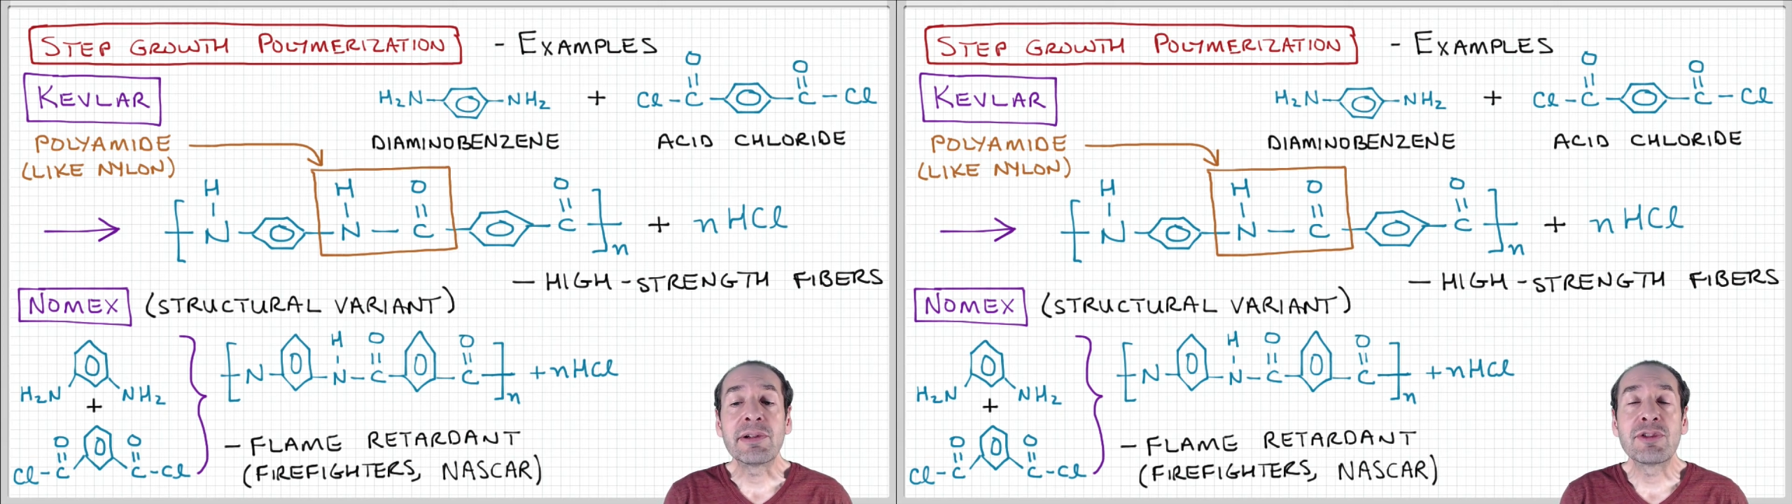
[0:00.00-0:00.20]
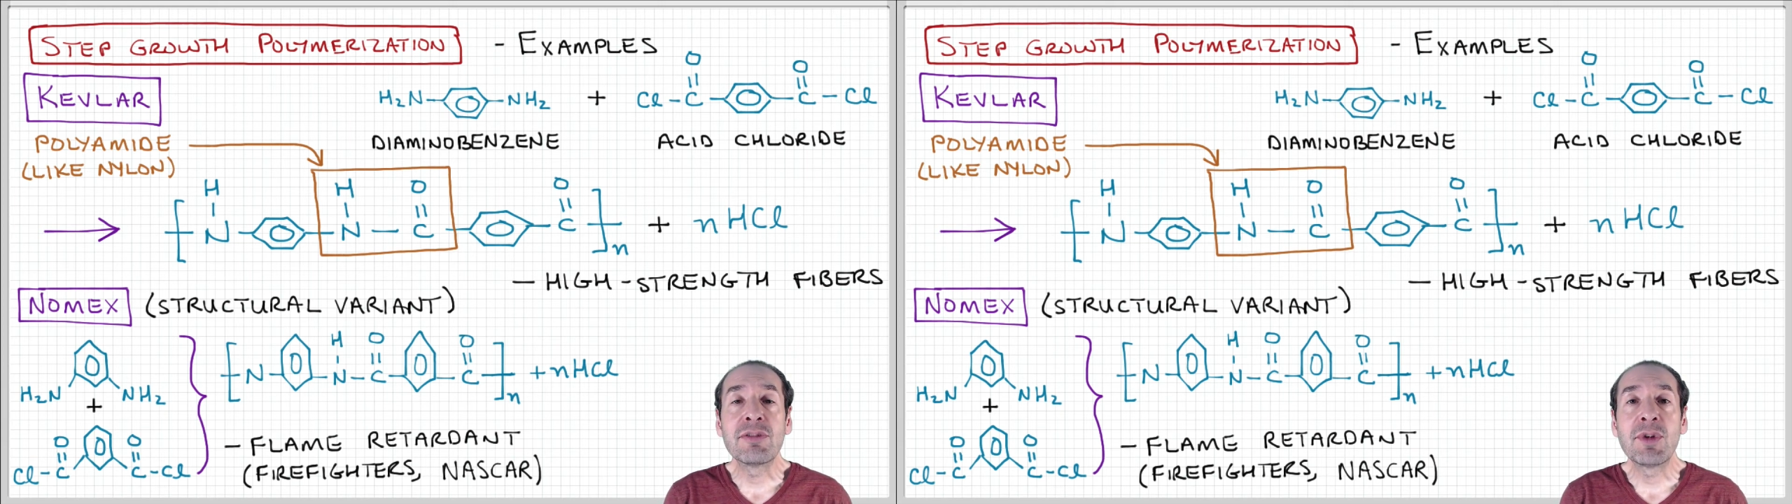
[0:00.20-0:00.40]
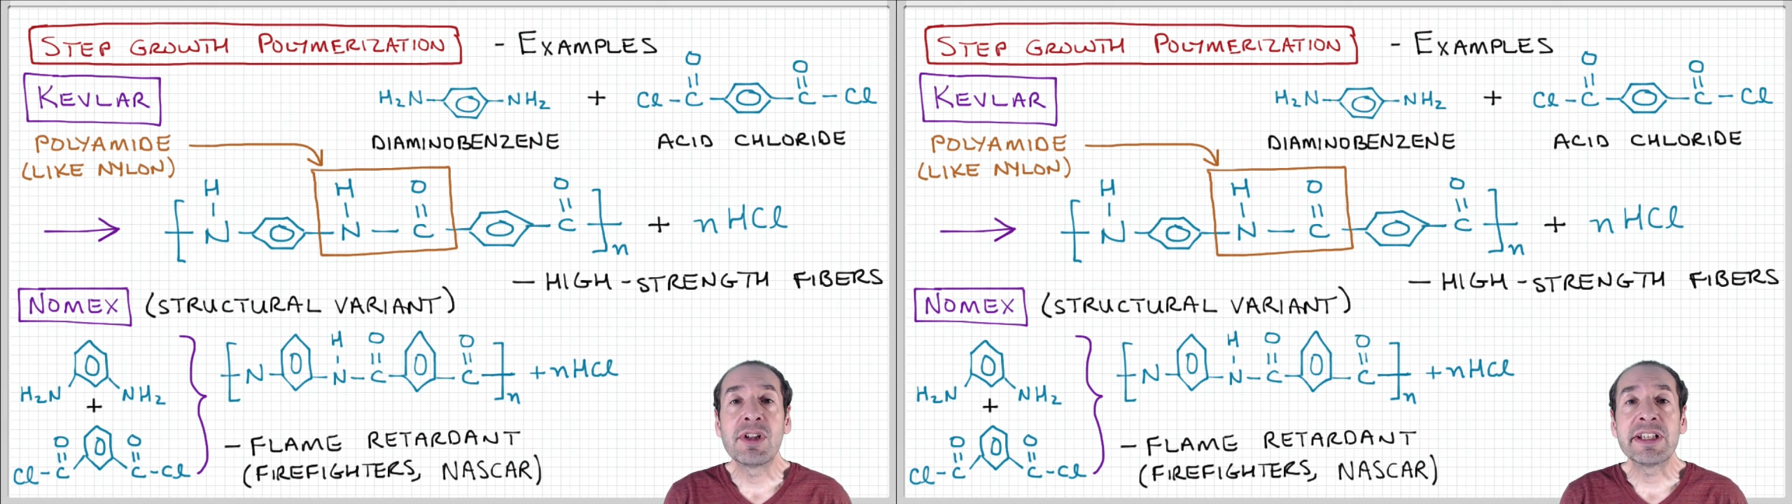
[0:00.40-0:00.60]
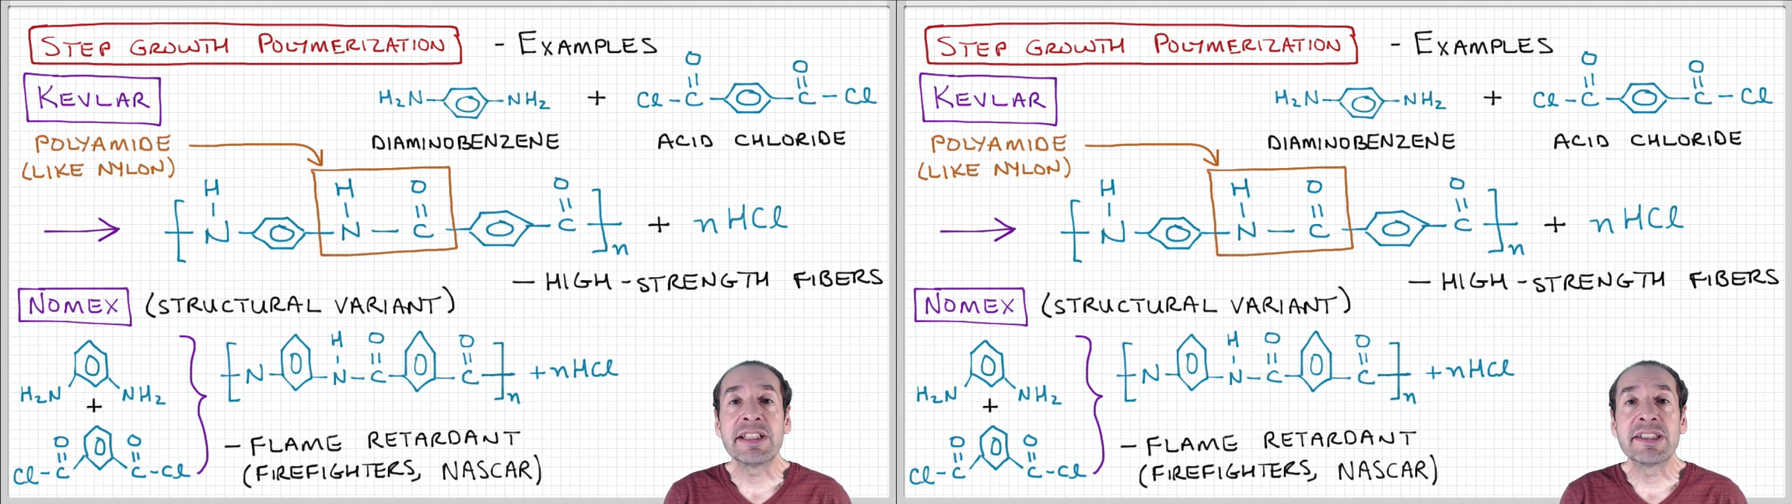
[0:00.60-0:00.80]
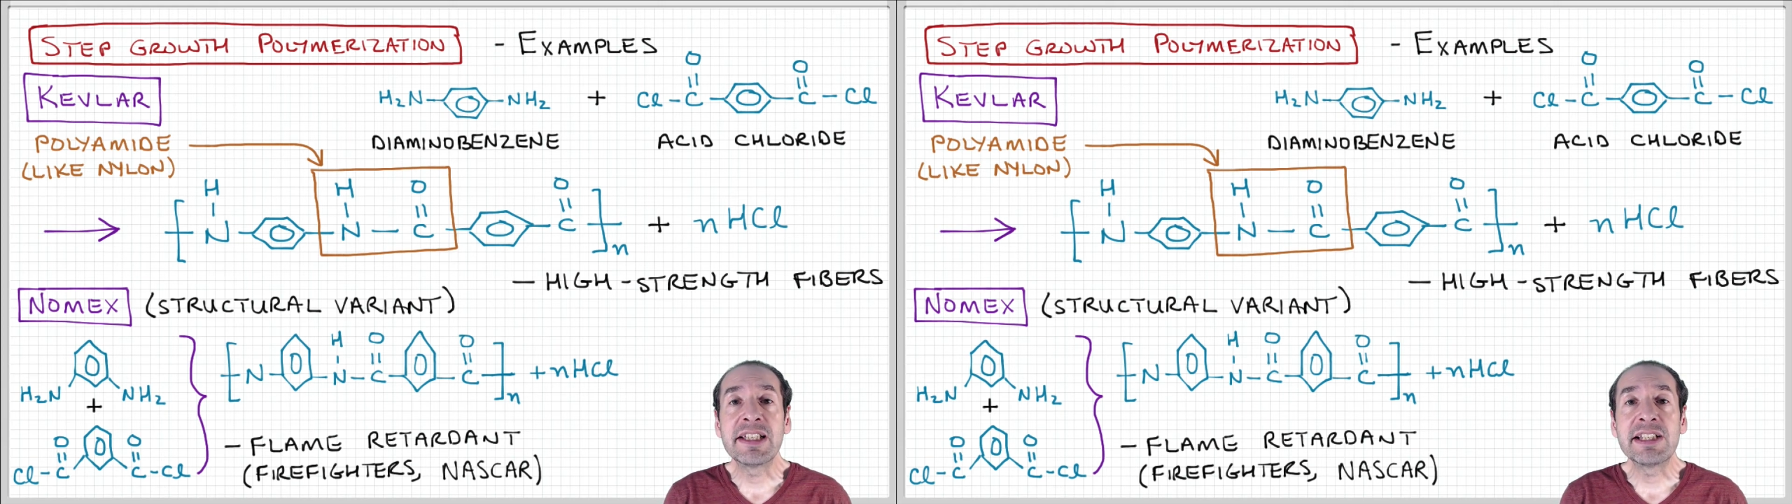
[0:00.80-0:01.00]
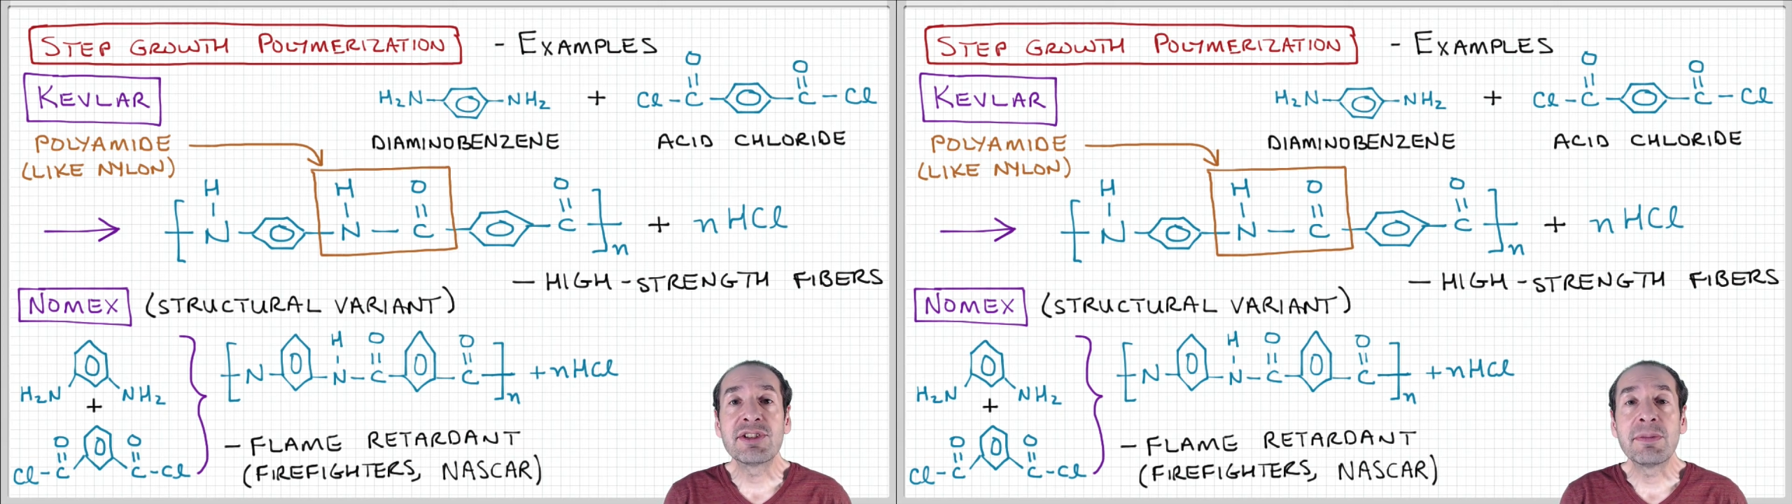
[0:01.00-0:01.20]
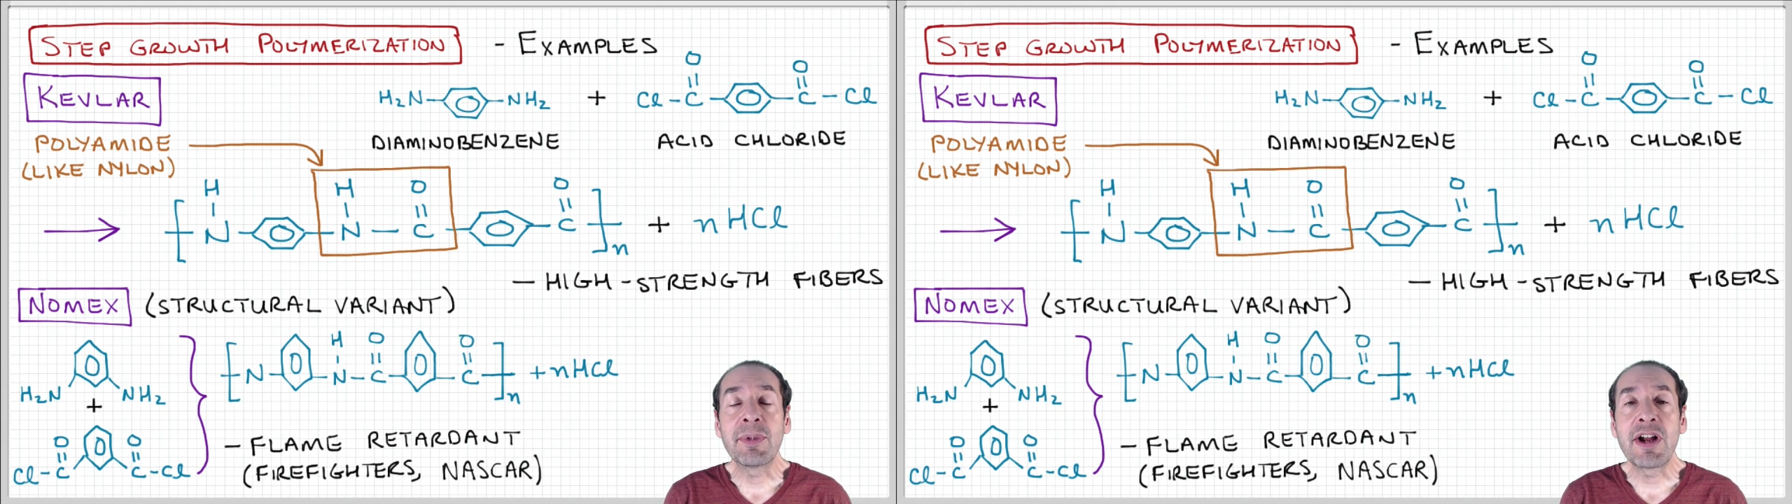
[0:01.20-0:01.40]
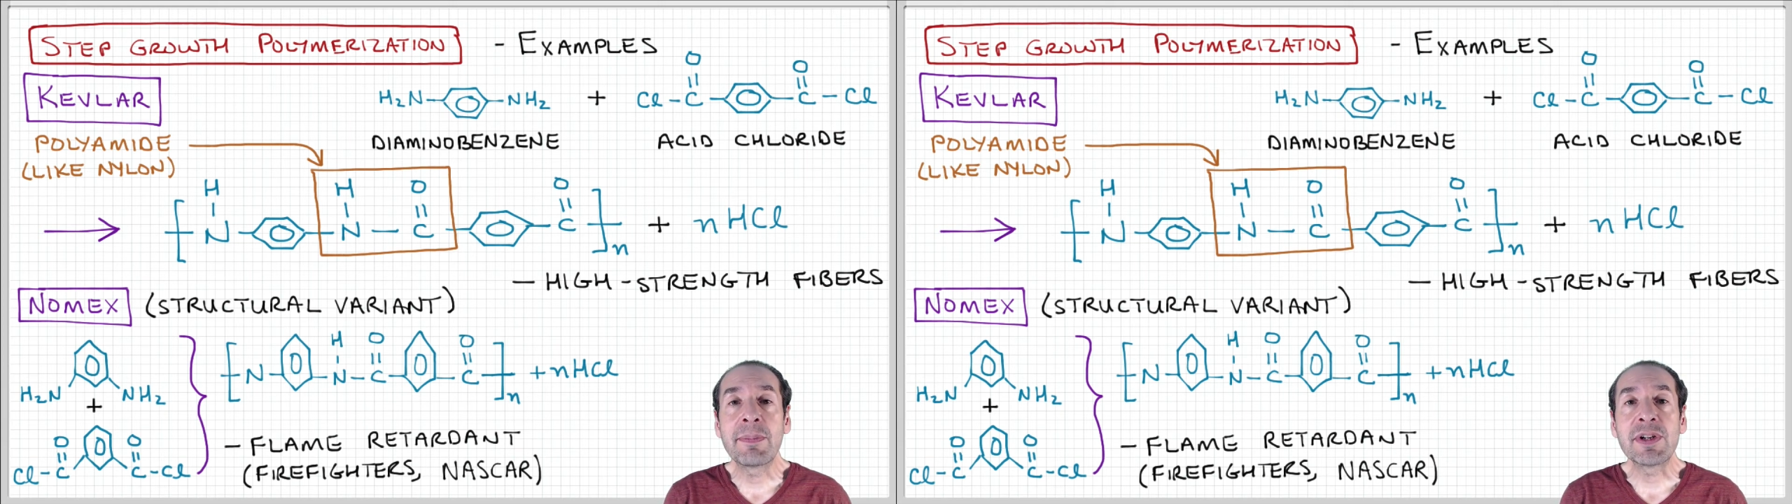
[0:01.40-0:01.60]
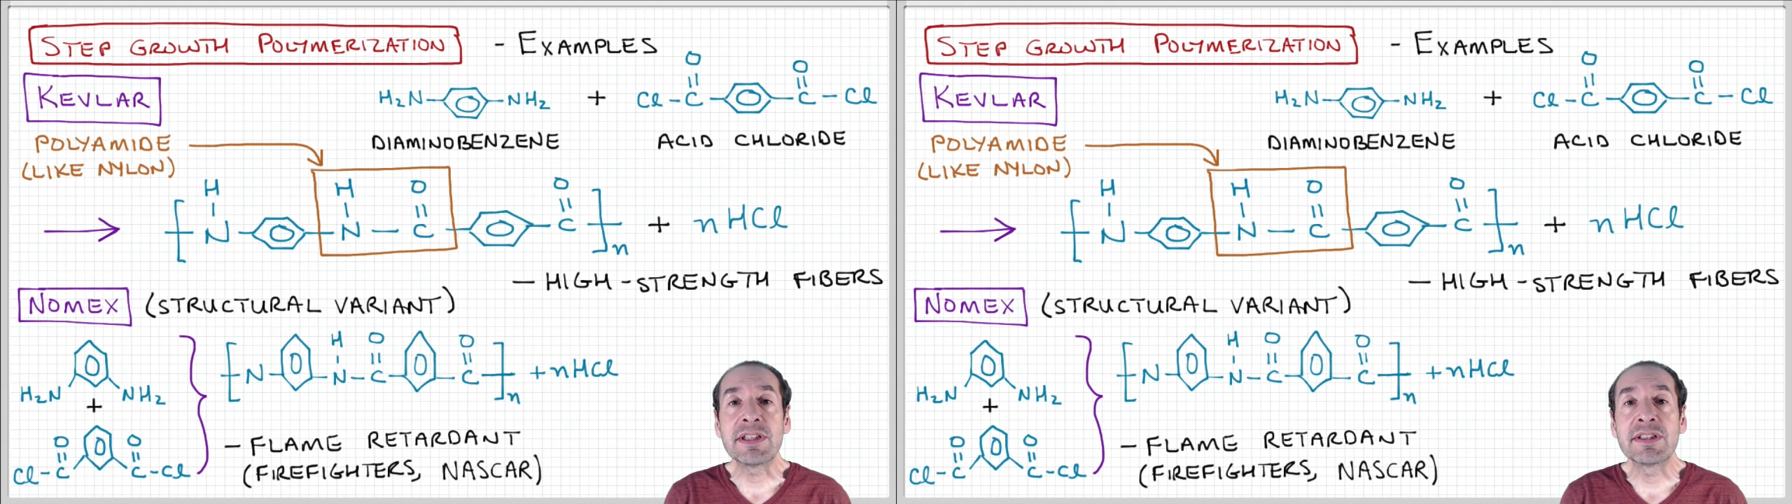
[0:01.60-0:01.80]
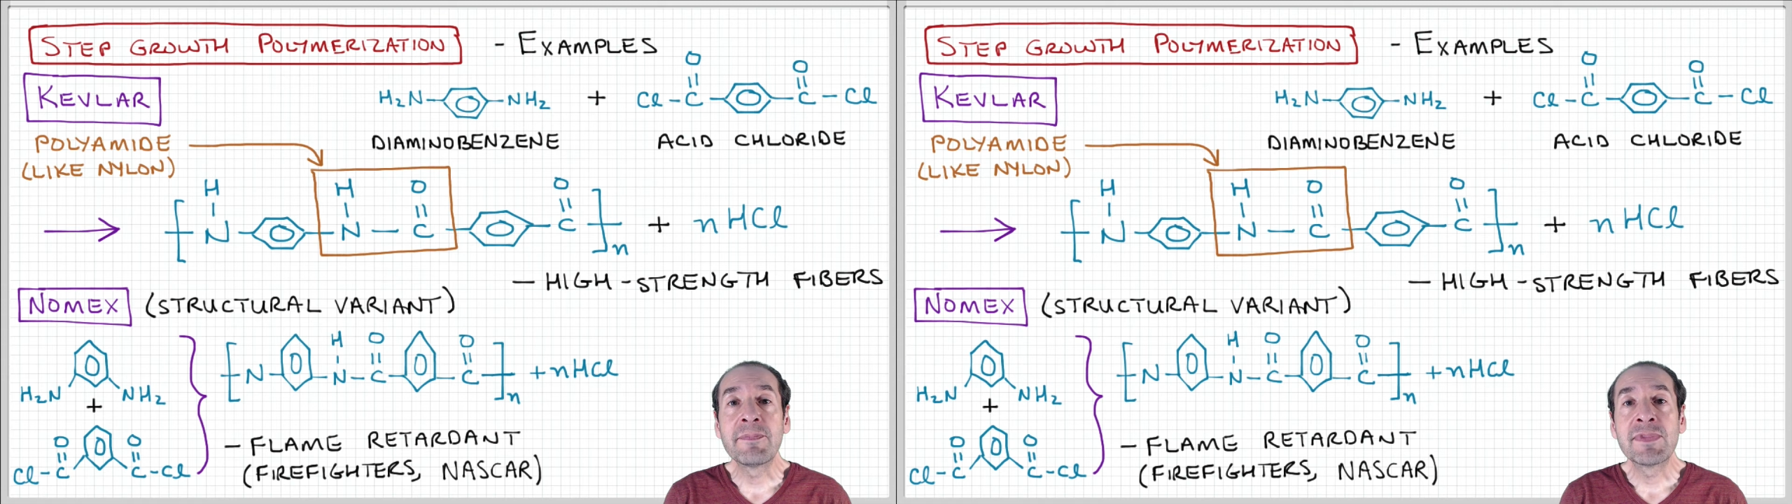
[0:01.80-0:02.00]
thermal insulation properties.